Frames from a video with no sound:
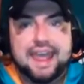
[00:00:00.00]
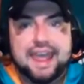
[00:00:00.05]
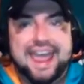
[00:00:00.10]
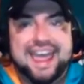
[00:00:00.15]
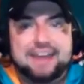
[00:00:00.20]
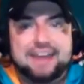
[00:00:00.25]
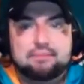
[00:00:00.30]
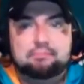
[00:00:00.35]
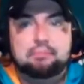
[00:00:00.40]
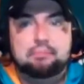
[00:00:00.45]

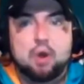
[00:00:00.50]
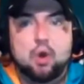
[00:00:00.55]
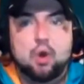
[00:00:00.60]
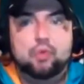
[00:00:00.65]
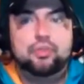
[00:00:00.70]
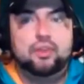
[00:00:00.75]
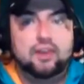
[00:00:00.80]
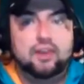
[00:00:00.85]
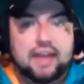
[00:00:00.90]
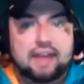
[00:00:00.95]
at
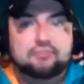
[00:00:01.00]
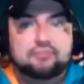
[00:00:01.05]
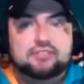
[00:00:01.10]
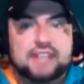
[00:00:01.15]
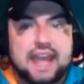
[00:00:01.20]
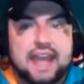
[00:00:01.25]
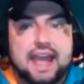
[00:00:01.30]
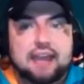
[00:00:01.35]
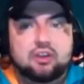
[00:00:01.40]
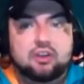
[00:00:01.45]
both left
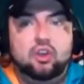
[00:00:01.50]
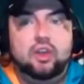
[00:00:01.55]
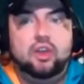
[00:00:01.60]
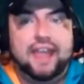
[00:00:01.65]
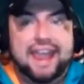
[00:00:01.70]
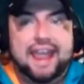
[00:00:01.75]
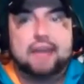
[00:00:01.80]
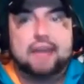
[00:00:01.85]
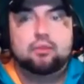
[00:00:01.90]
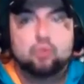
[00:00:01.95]
tackle
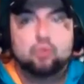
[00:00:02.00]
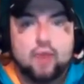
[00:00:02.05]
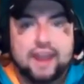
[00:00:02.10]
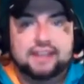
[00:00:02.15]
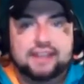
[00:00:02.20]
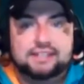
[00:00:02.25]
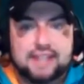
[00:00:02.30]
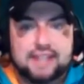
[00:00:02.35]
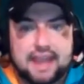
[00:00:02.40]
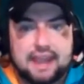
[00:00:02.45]
and
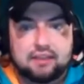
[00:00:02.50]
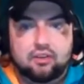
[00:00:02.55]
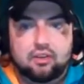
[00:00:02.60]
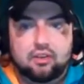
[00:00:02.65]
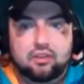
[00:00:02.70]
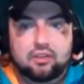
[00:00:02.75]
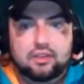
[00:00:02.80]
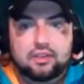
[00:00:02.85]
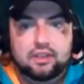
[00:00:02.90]
right tackle